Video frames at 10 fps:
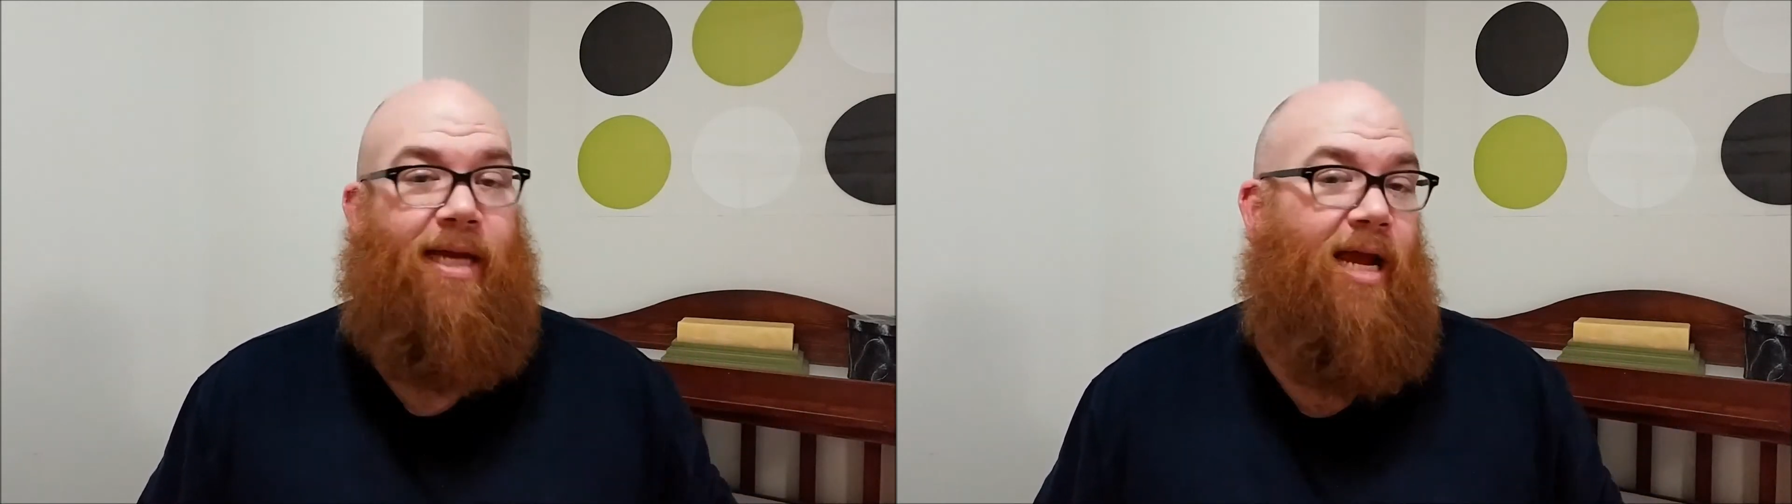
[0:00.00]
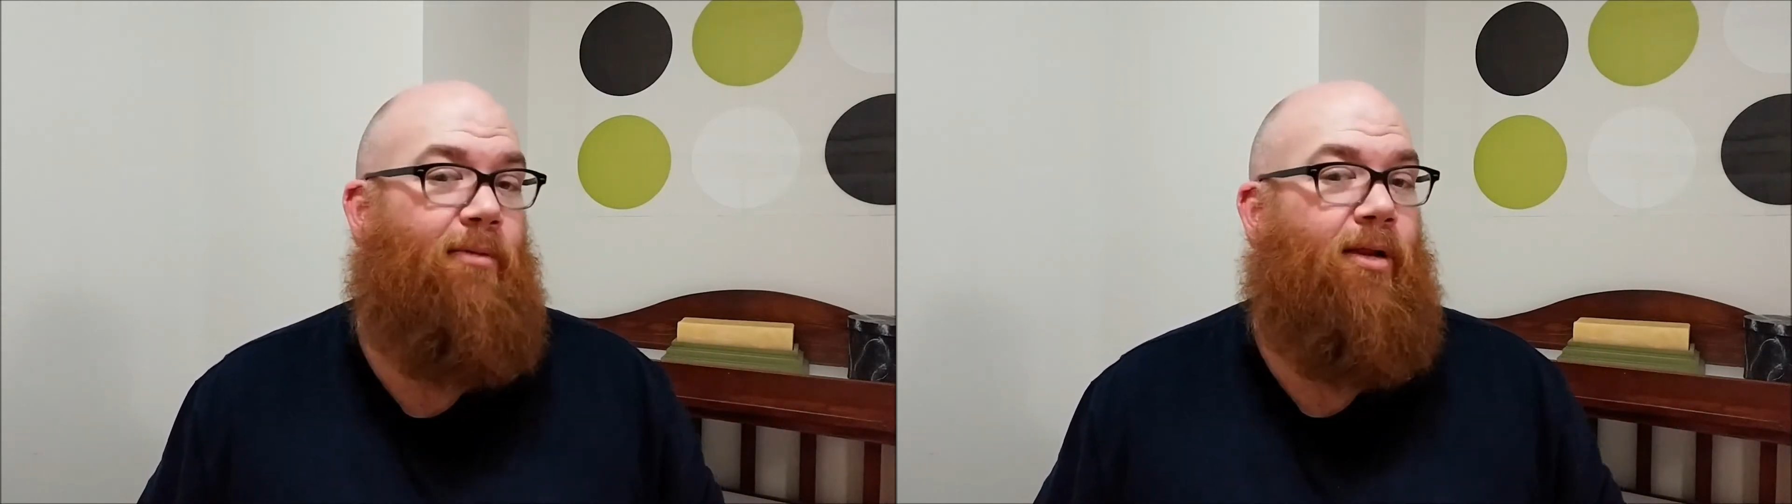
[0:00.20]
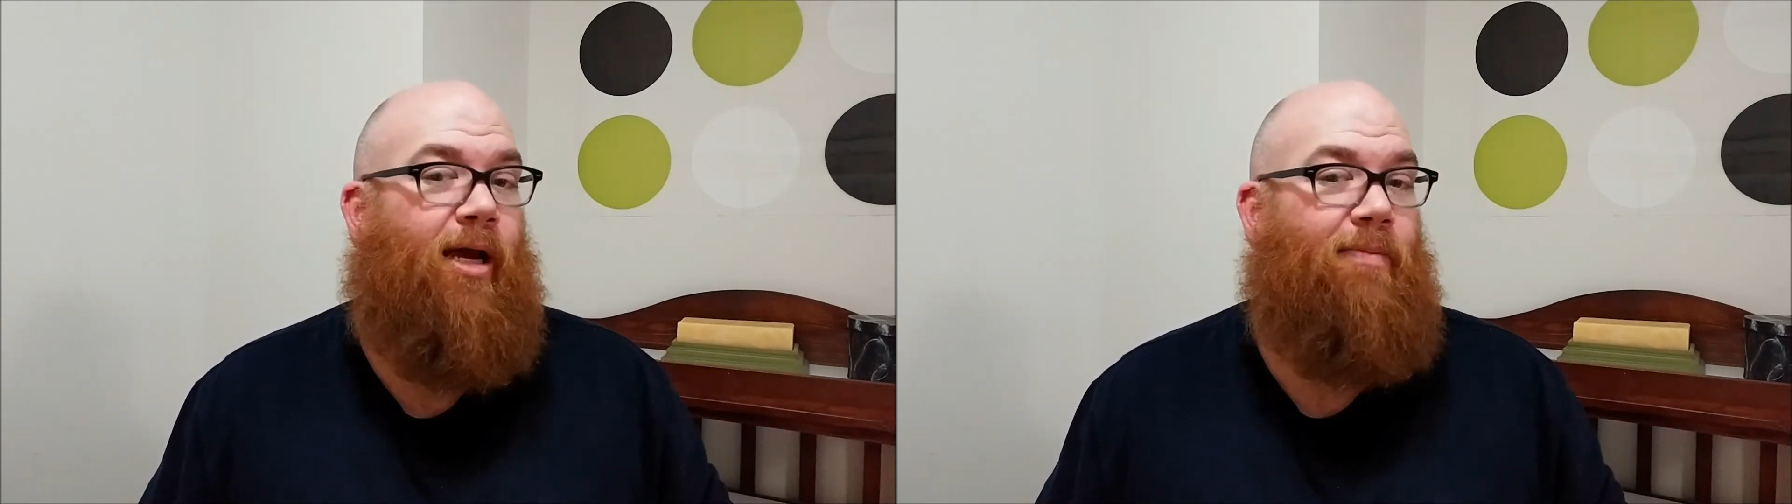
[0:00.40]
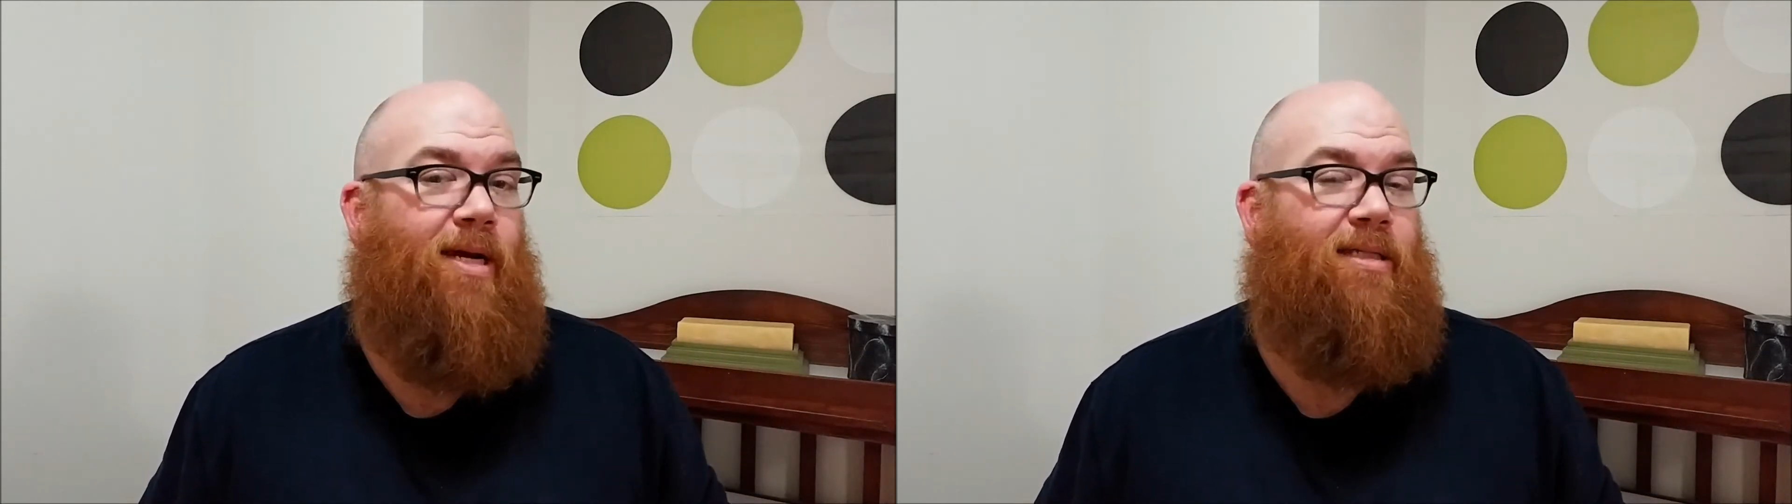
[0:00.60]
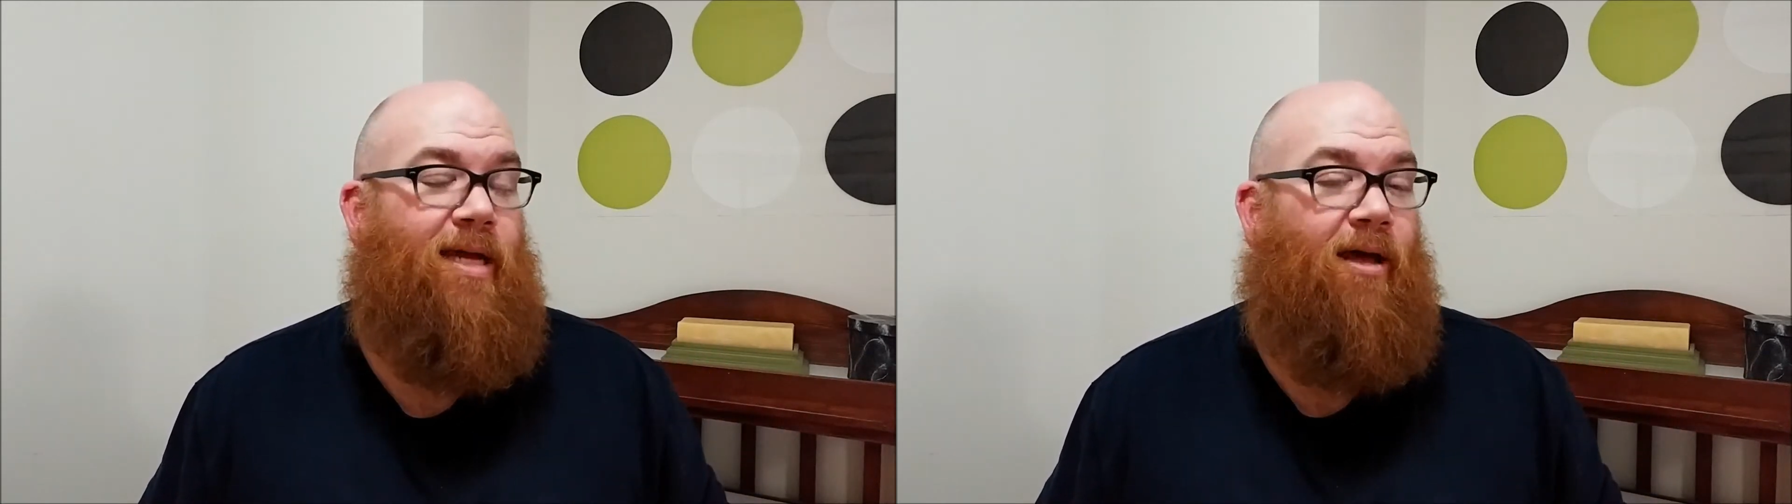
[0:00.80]
gamer like
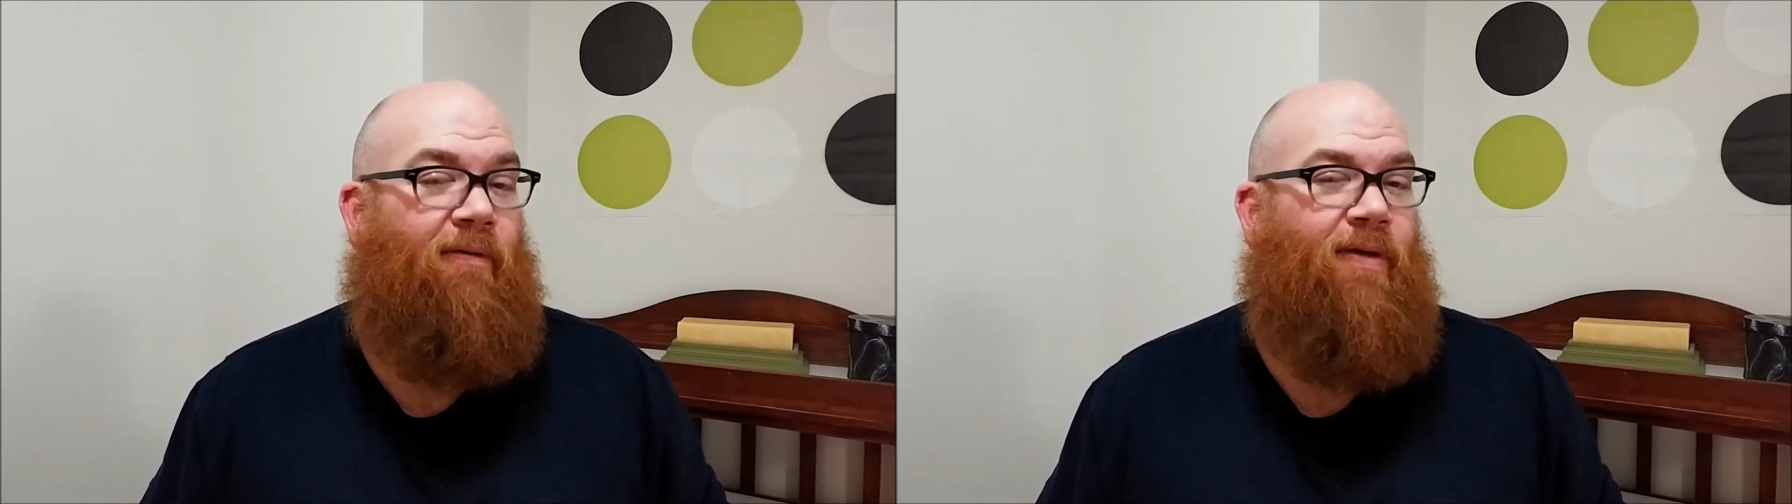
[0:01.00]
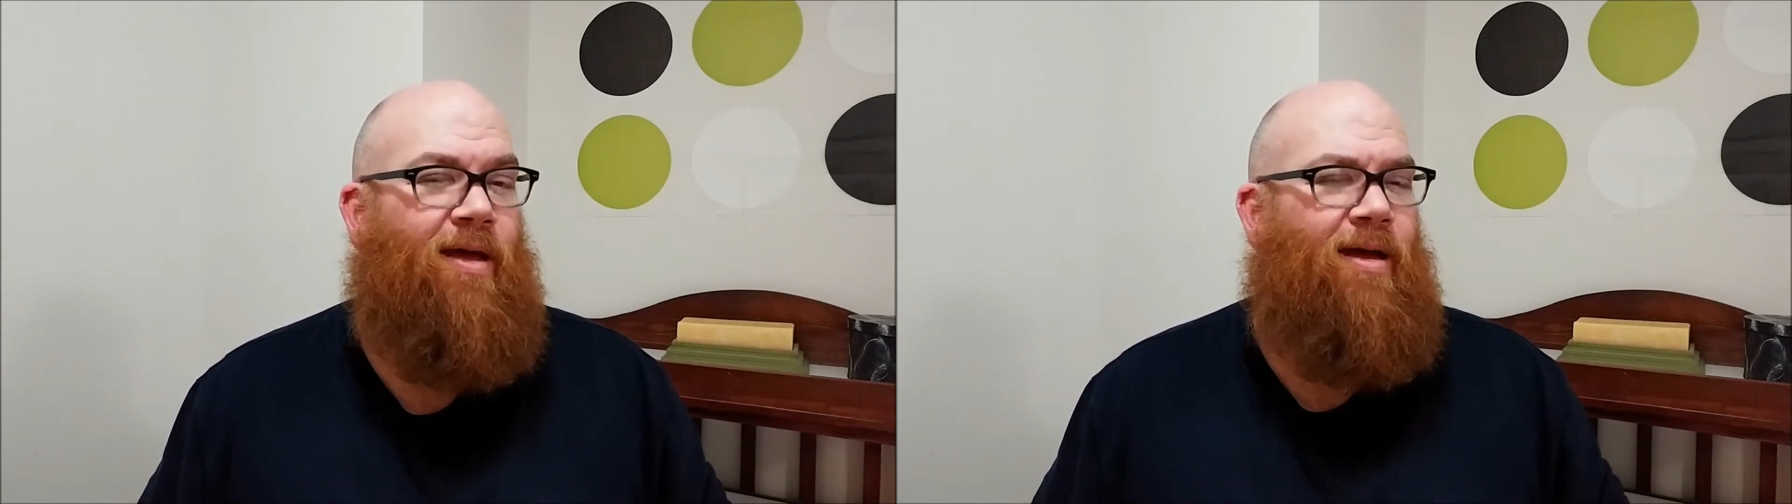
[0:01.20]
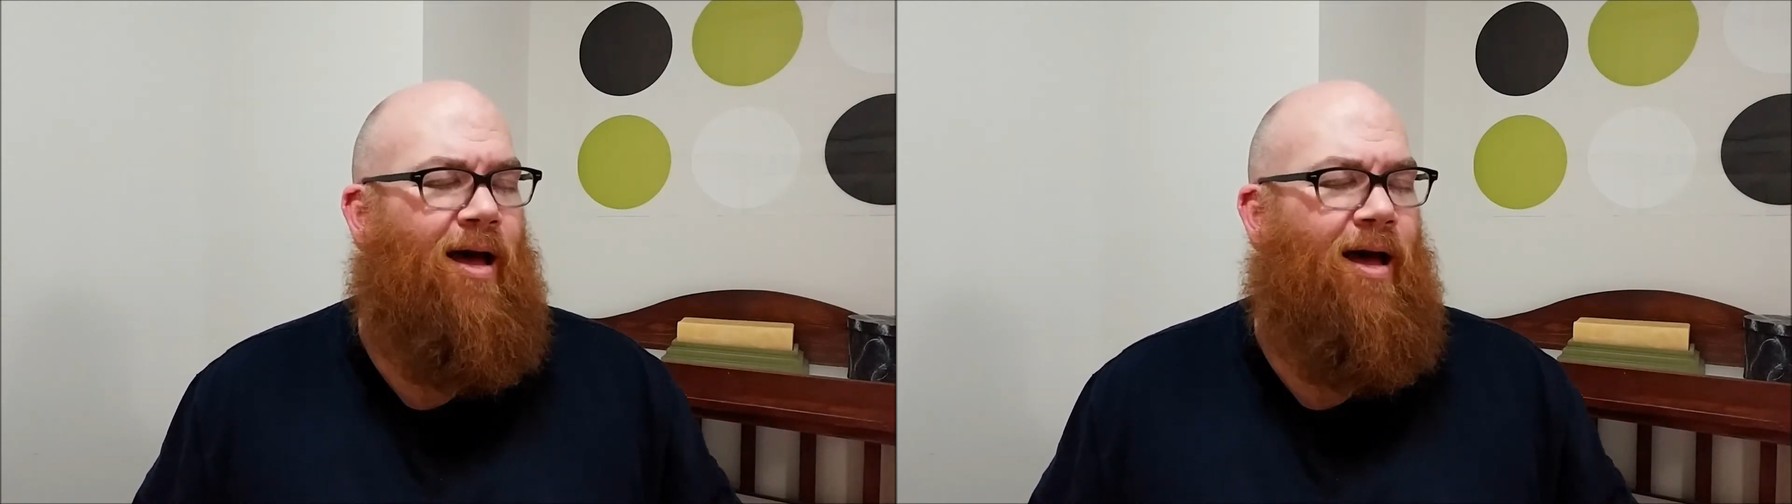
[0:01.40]
myself,